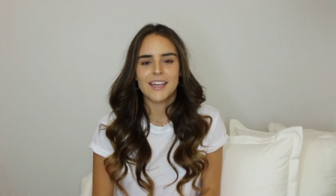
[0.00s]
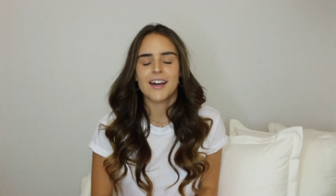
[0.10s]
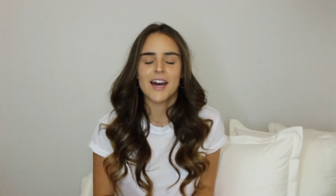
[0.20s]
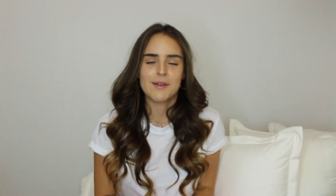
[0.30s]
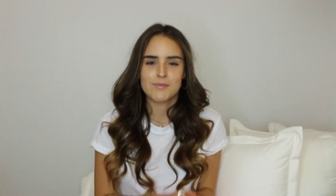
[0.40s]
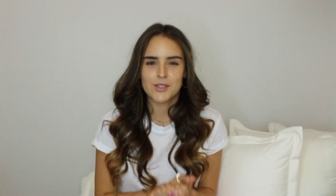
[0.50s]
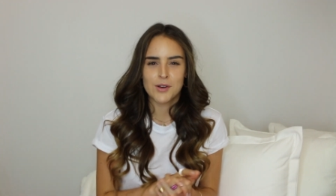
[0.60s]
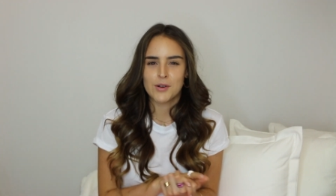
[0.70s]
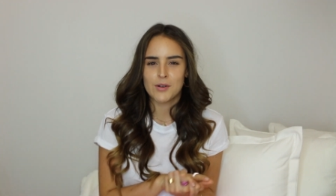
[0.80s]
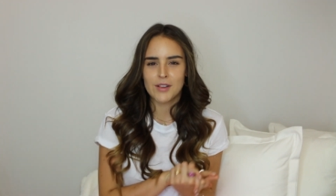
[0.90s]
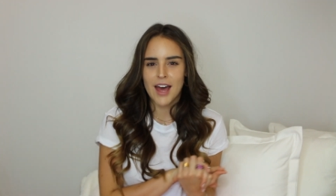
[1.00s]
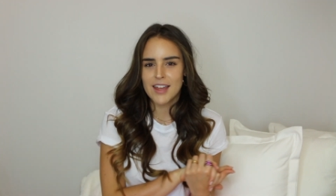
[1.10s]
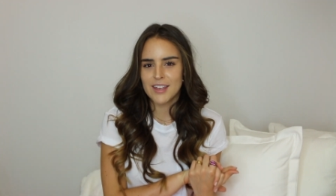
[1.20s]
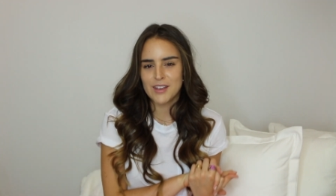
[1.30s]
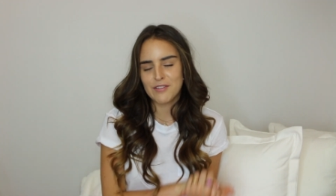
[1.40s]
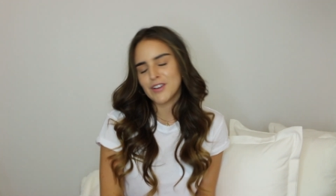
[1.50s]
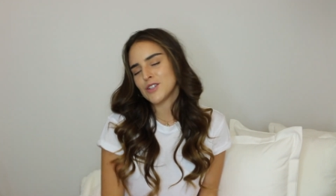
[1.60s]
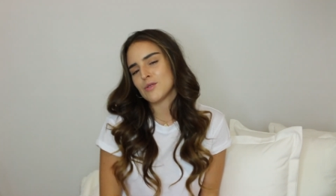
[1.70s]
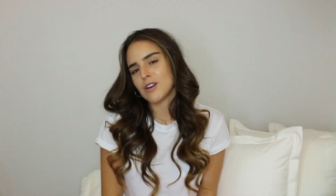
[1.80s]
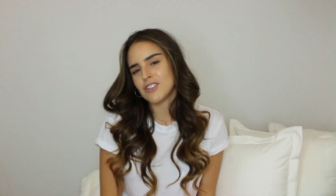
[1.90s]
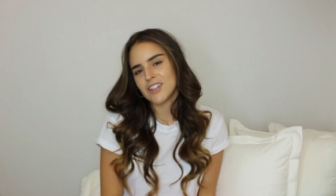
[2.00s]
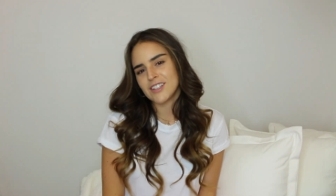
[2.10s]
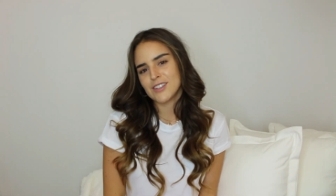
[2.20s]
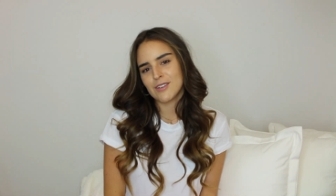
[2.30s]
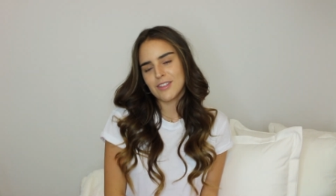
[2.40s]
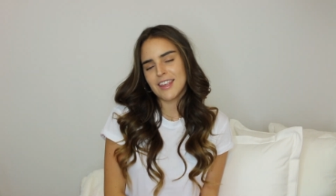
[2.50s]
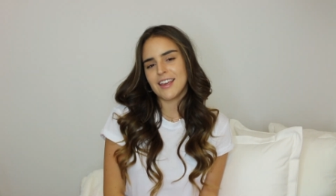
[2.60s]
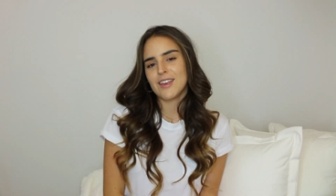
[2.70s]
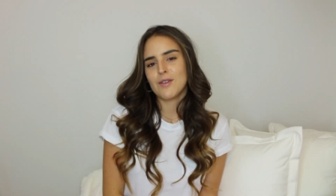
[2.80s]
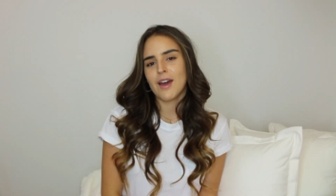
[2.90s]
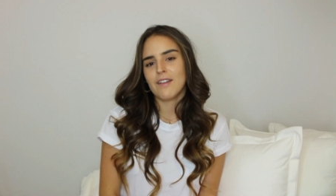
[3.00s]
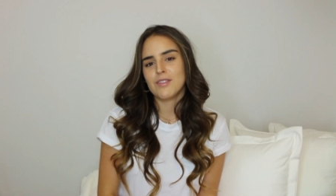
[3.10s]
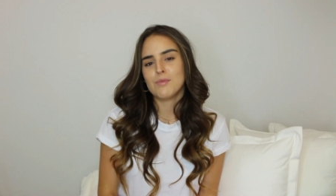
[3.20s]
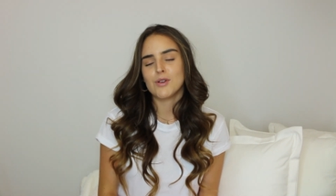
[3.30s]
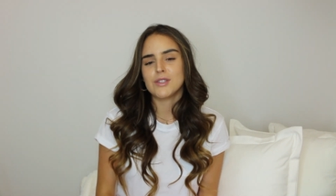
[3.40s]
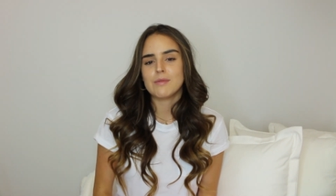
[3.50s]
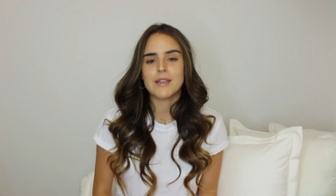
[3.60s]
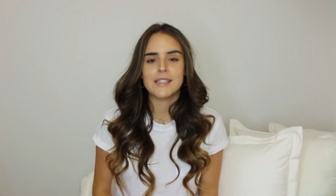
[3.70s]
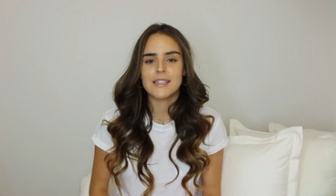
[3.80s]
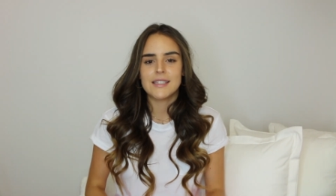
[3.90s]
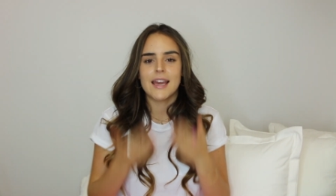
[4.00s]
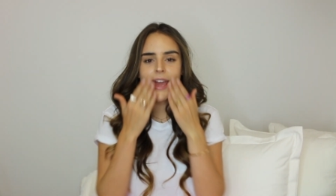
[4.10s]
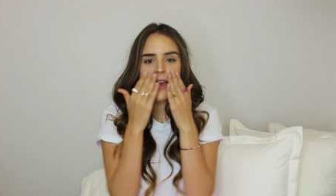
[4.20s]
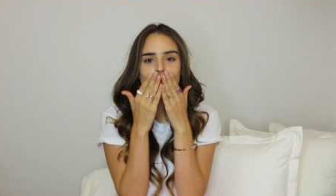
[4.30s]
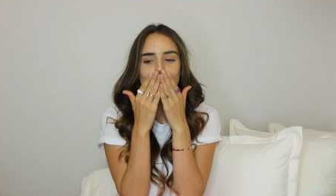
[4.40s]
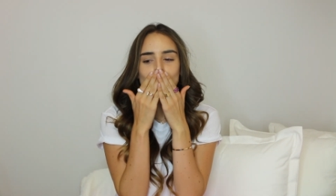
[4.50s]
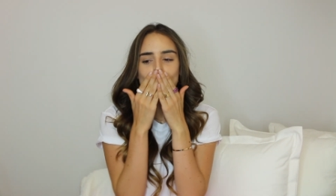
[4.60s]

I'm so glad that you finished watching. So thank you. Have the most amazing day and